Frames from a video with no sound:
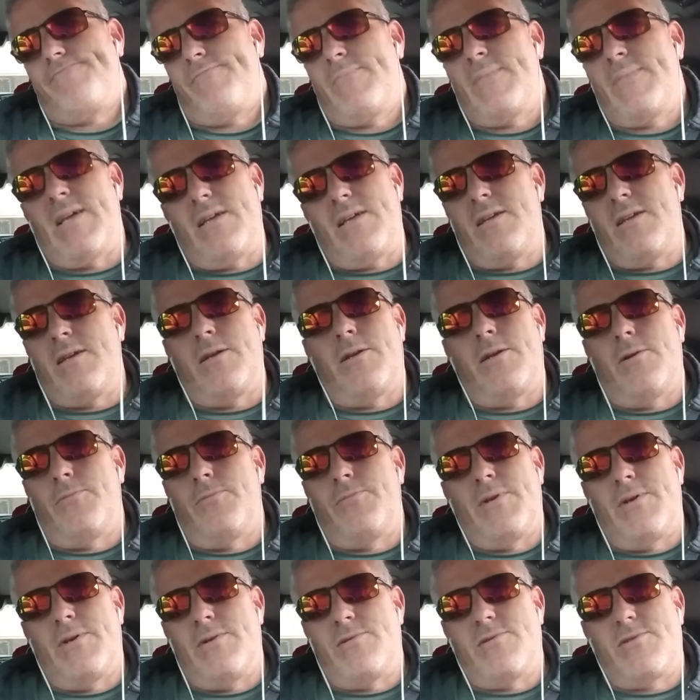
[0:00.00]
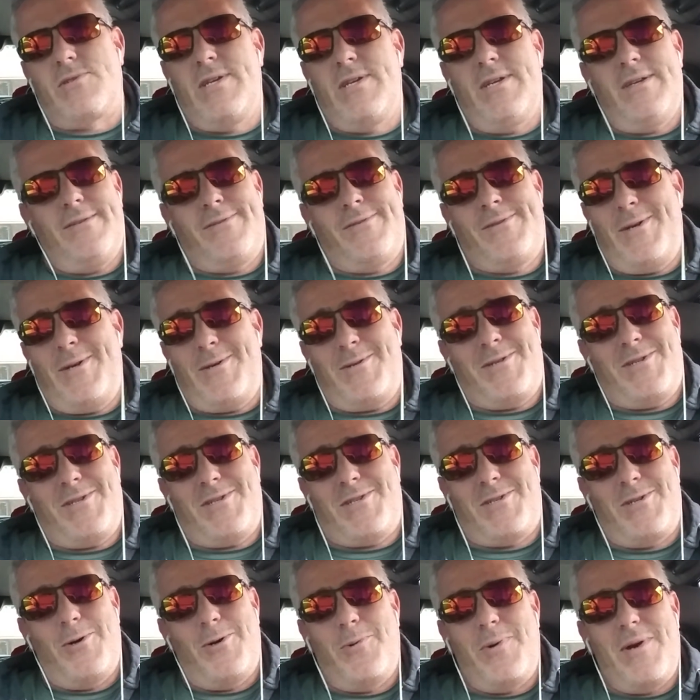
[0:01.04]
that, you know, there's
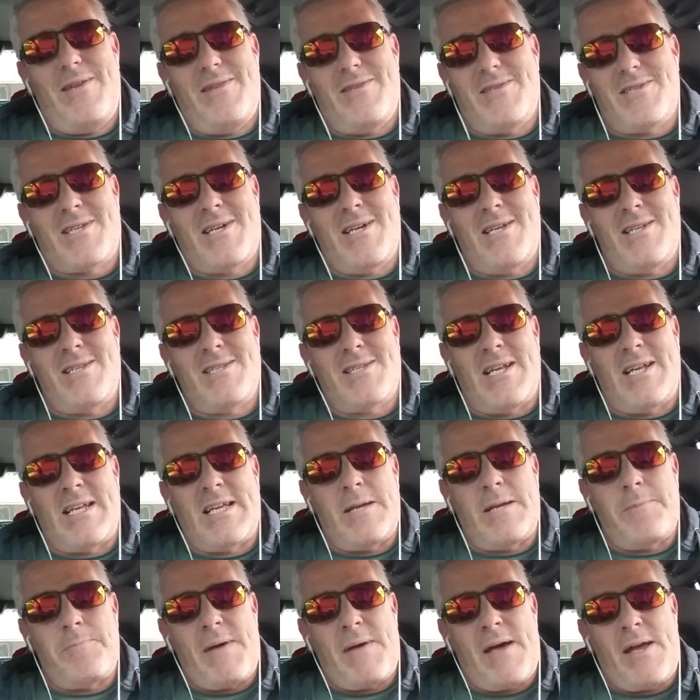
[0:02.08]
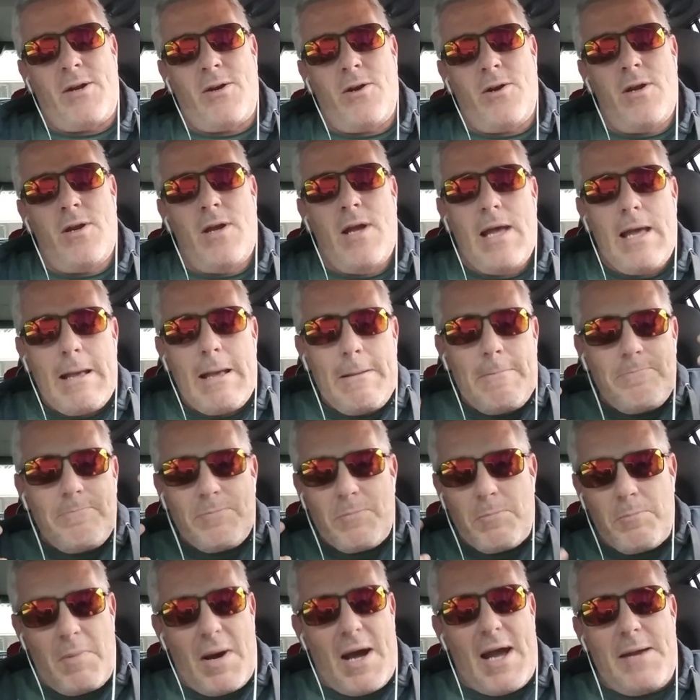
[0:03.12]
just no way this kid is going to get better.
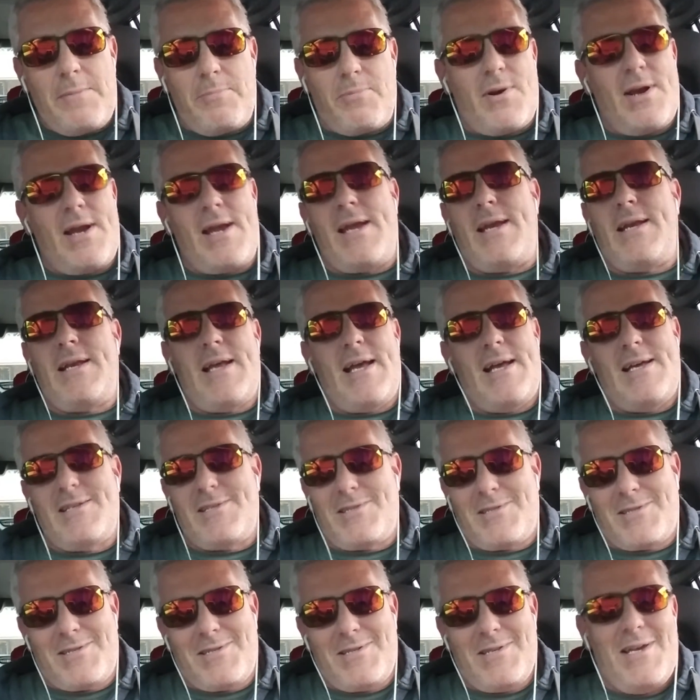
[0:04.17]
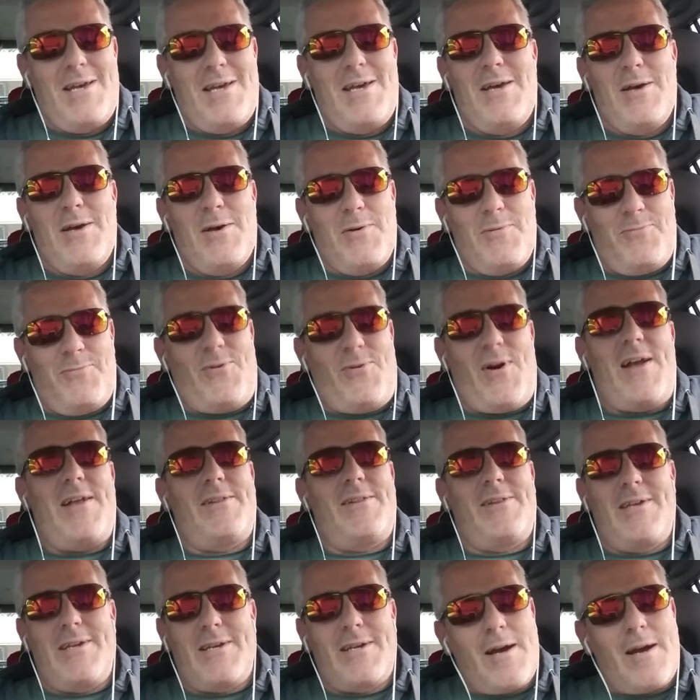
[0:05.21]
My brain has
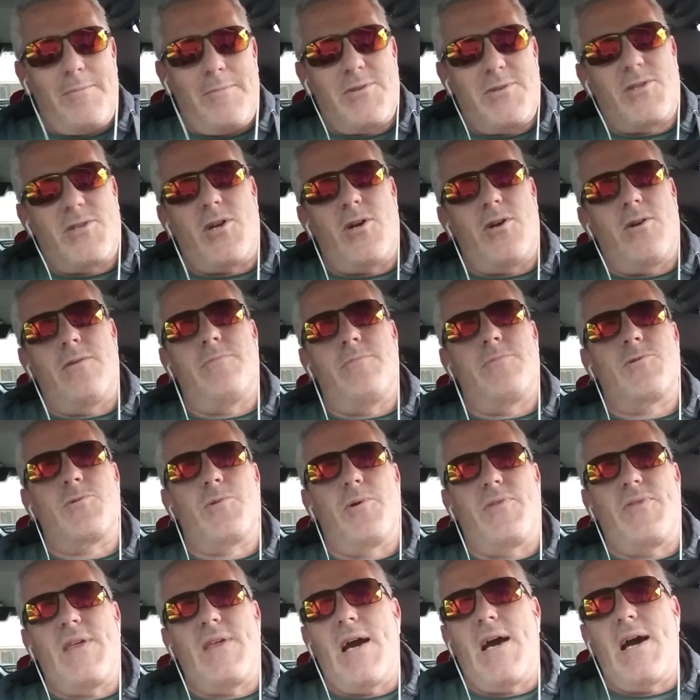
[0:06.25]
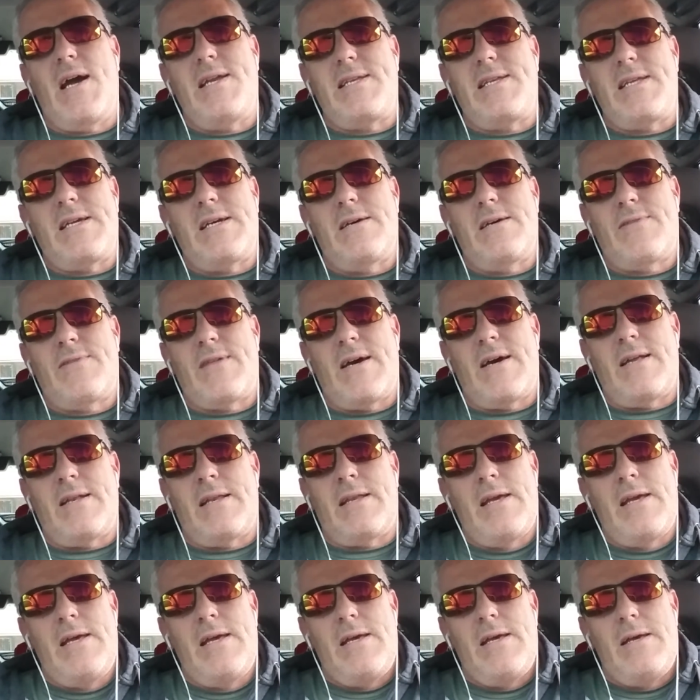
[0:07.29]
finally come to terms with the idea that
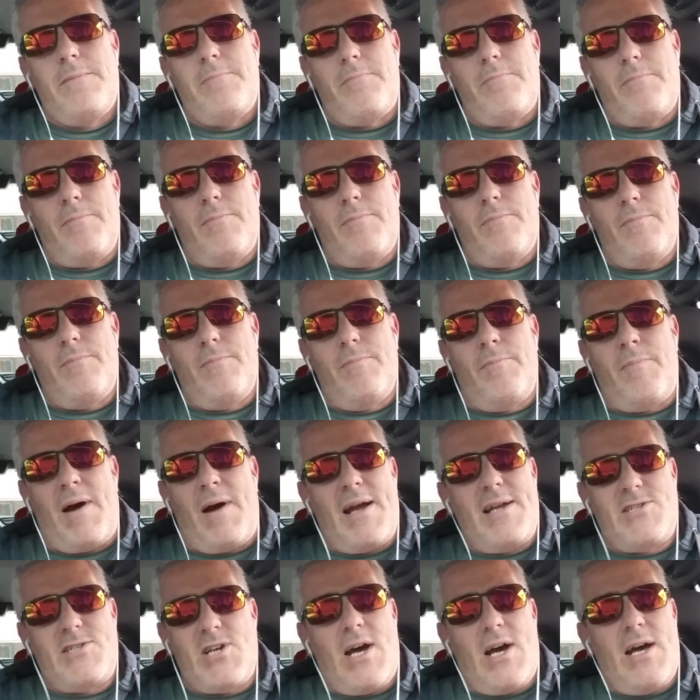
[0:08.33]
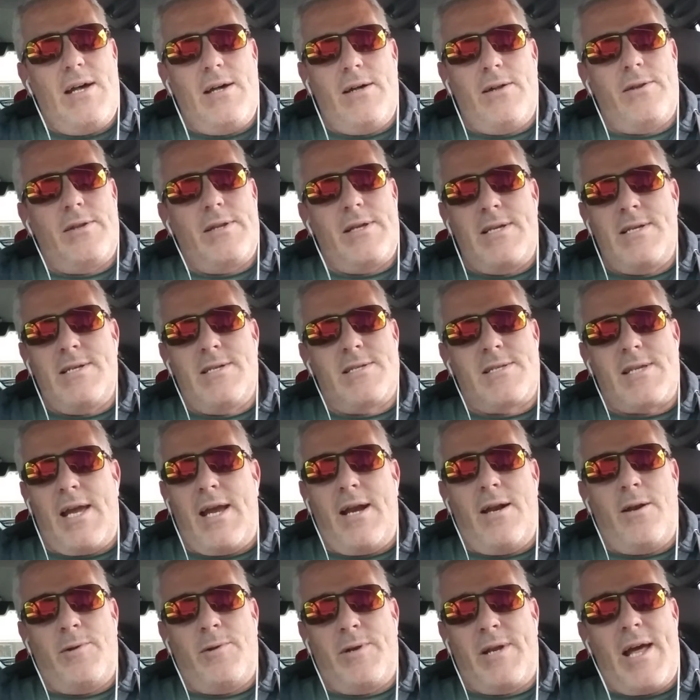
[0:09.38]
my child is a
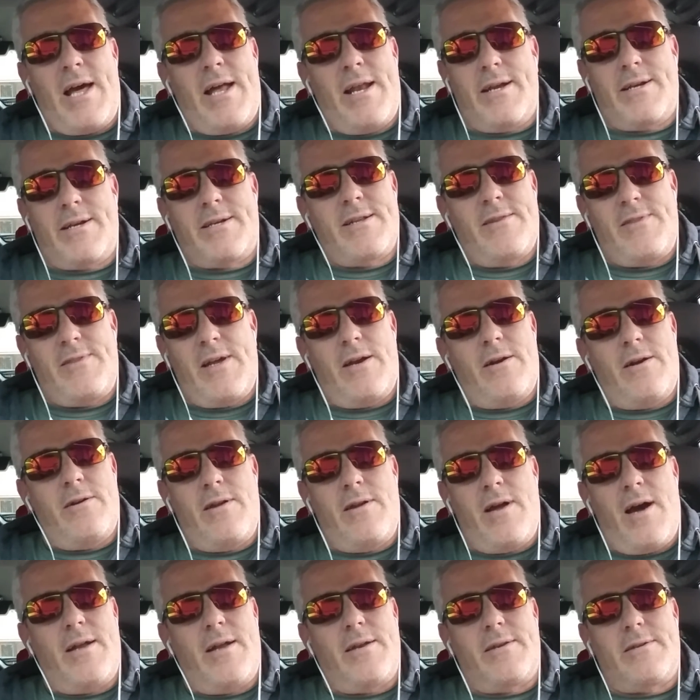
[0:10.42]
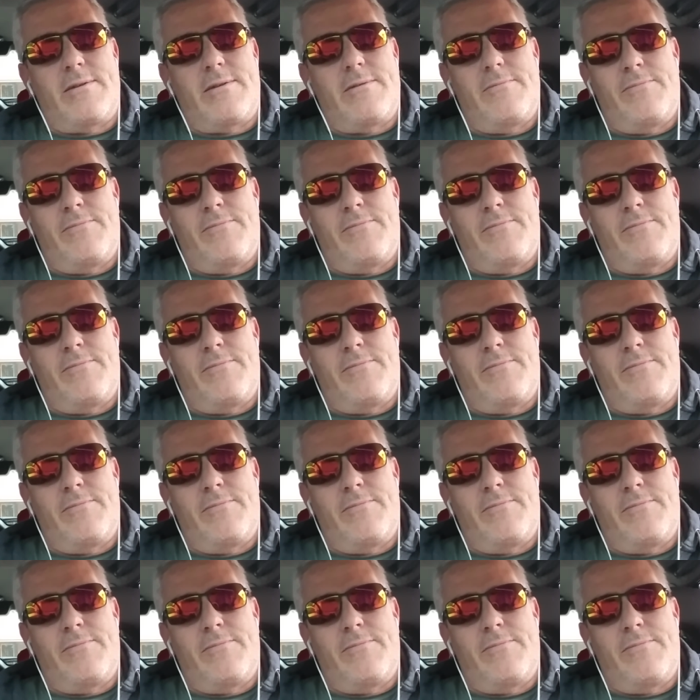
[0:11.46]
heroin addict and they're not